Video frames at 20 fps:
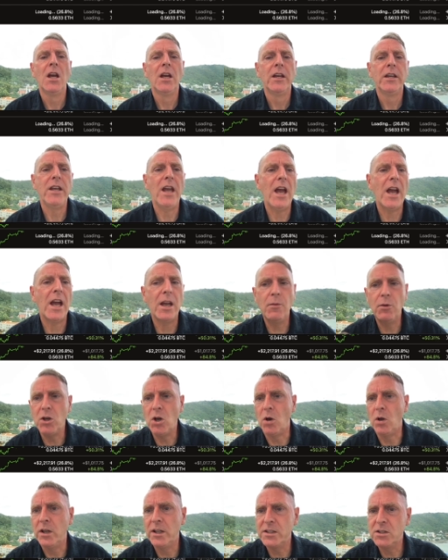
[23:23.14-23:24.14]
Yeah, here we
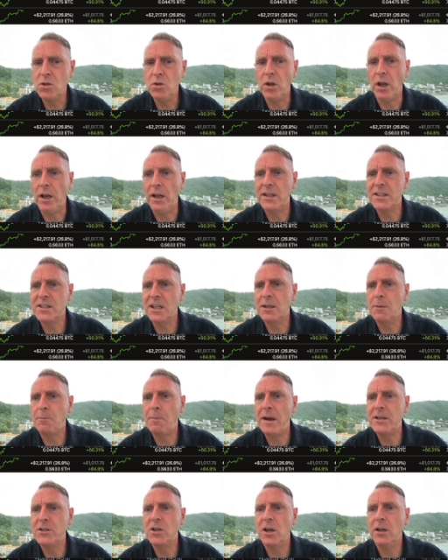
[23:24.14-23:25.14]
go. Let's do it. Let's get the
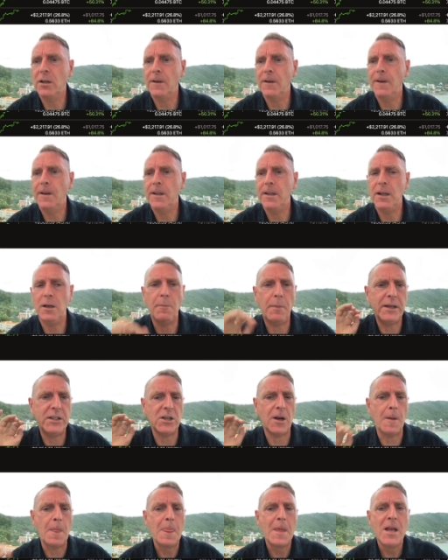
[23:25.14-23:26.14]
pie chart. Get a pie
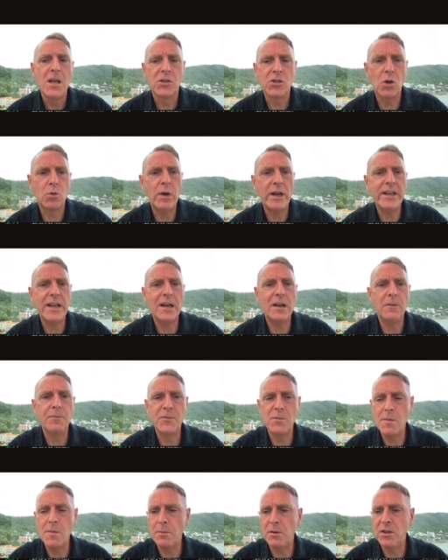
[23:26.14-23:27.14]
chart. So right now,
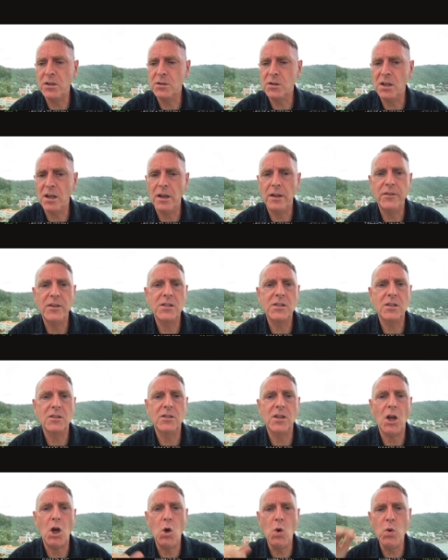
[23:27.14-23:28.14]
remember this. This is
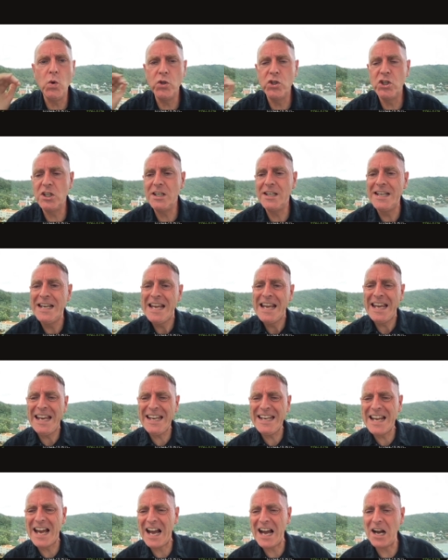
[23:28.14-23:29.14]
the OG
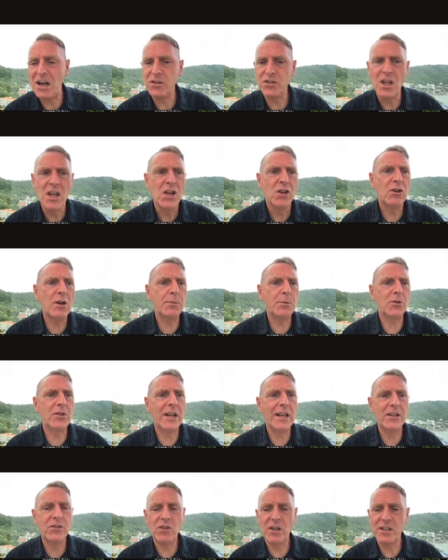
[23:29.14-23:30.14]
in-house Crypto
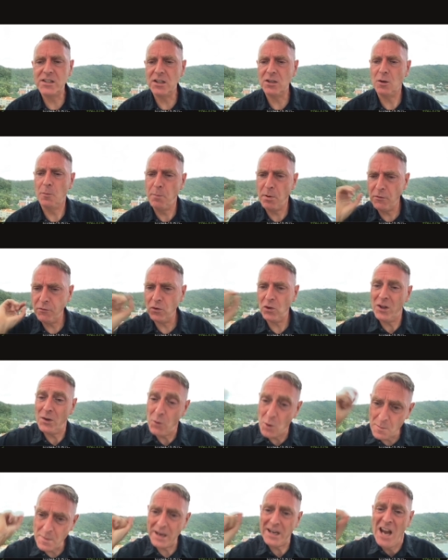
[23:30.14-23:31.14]
Daily Trade Signal portfolio that we
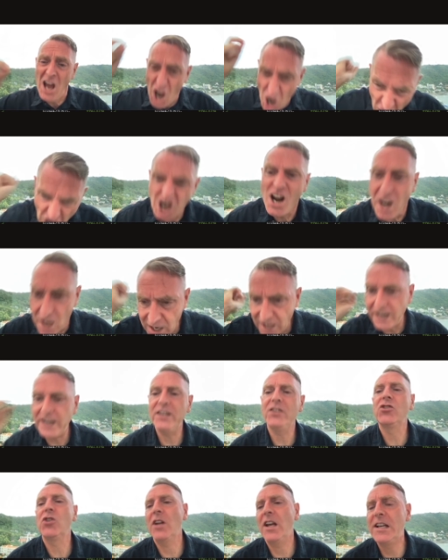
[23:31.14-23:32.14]
made online
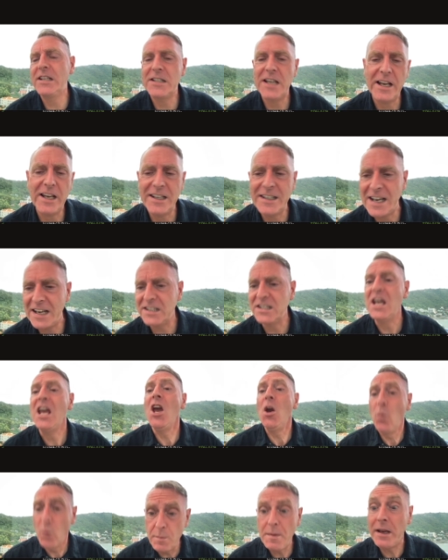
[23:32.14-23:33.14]
July 2nd, guys.
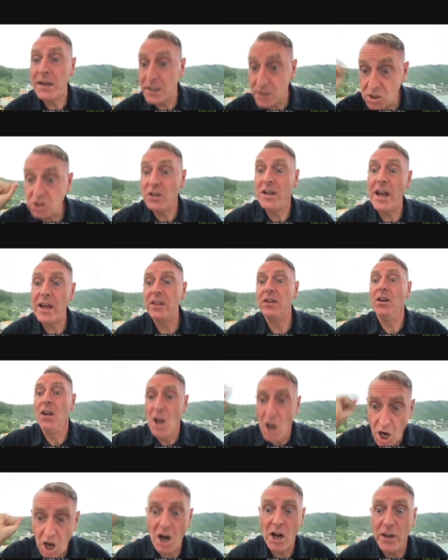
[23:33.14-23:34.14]
We made it together
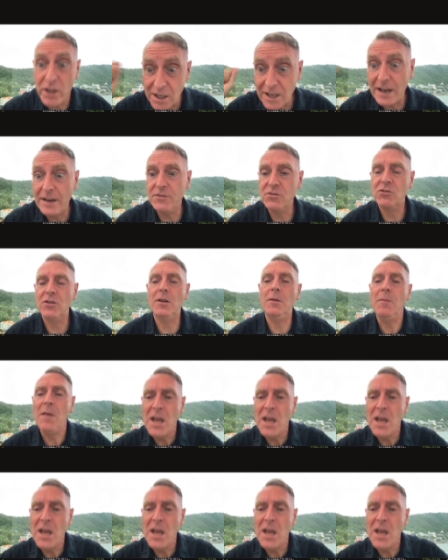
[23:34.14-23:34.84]
on a live stream.